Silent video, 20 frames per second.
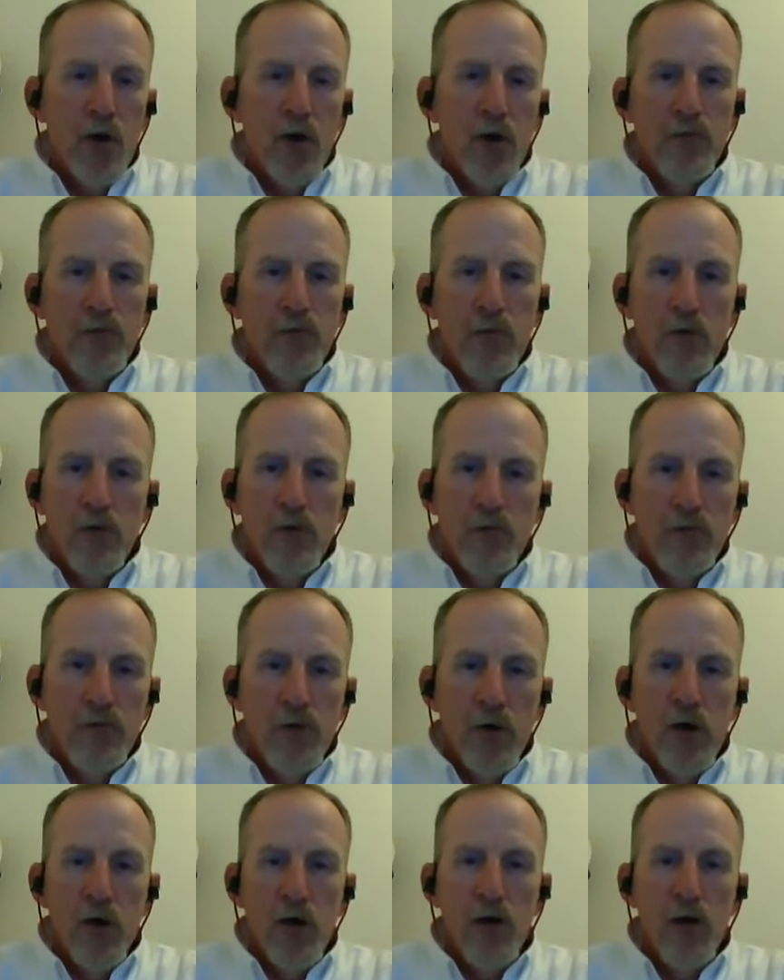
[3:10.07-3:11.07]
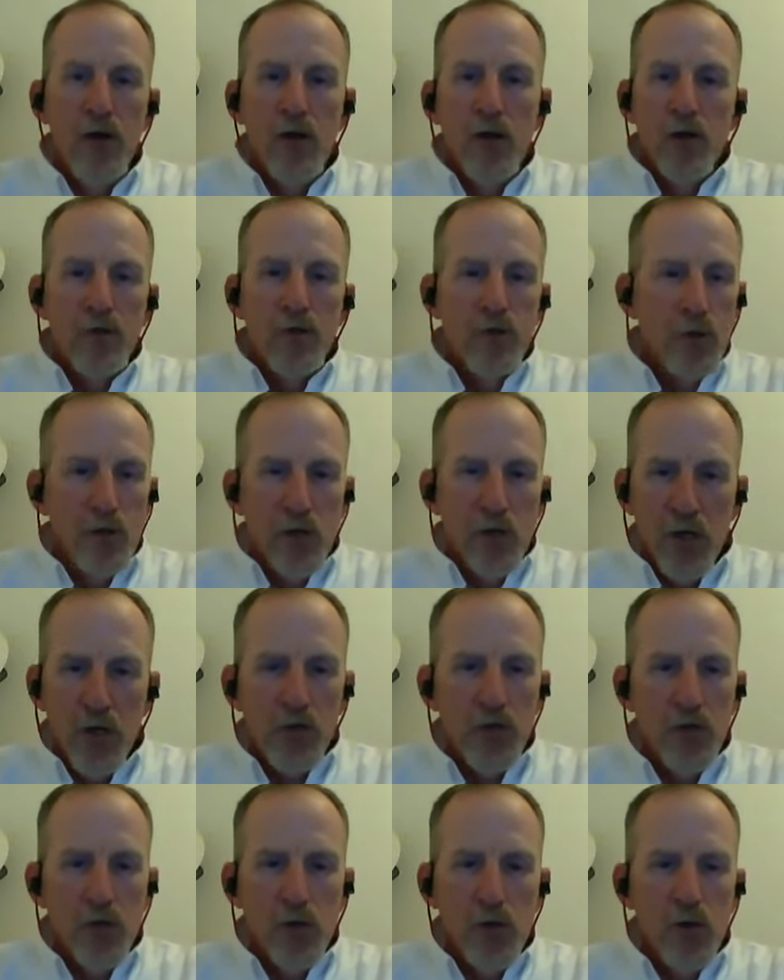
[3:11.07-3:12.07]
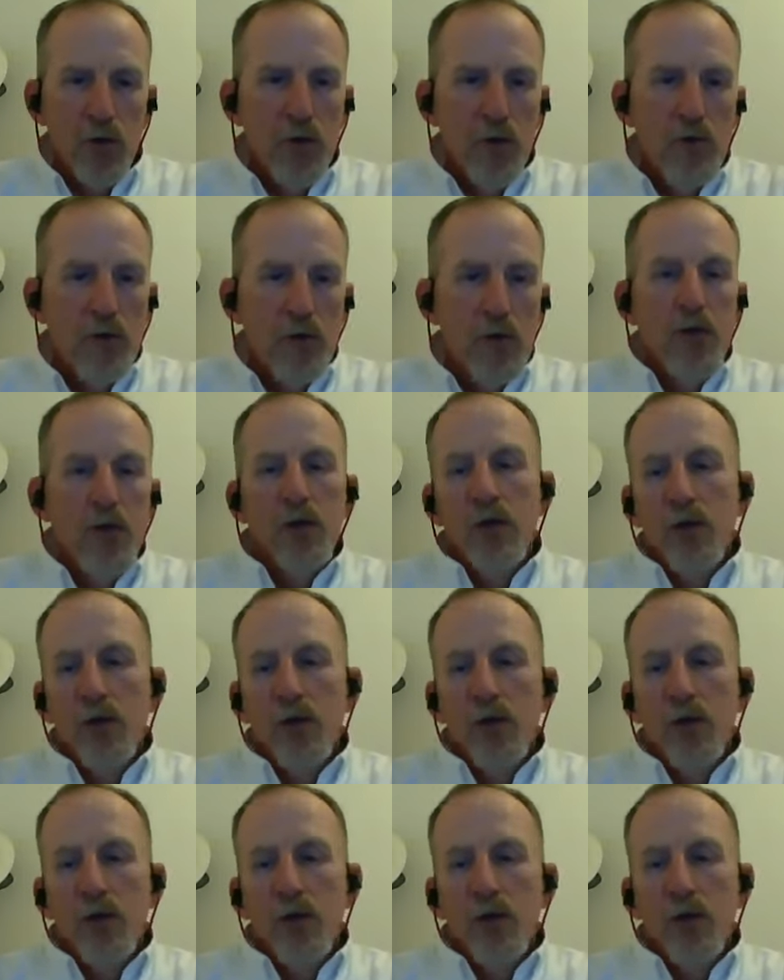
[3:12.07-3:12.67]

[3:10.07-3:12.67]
off of traditional,